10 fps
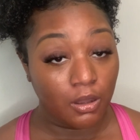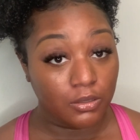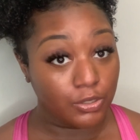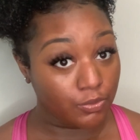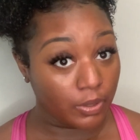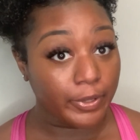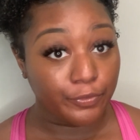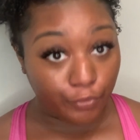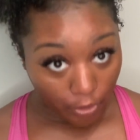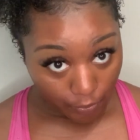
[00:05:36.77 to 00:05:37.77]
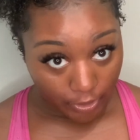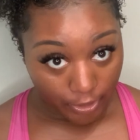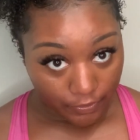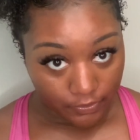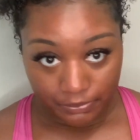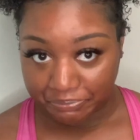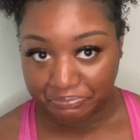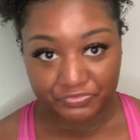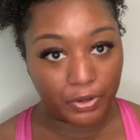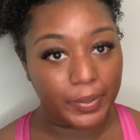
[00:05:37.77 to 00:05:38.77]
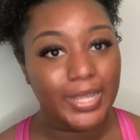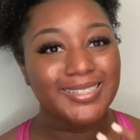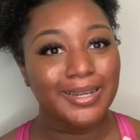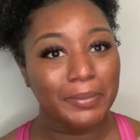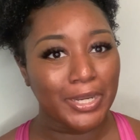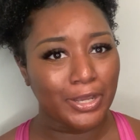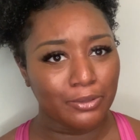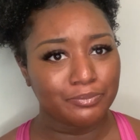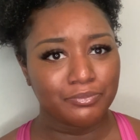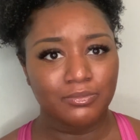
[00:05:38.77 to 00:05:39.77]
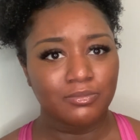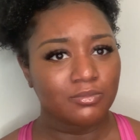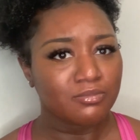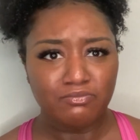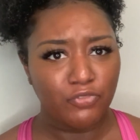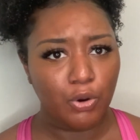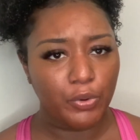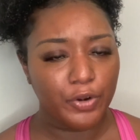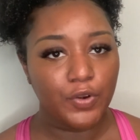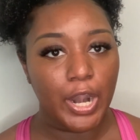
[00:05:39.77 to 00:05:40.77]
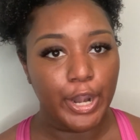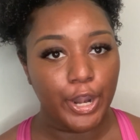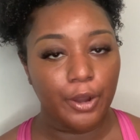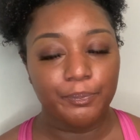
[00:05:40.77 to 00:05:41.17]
Do you want to be in Fort Worth? For me, it's gonna be a no. Fort Worth, no.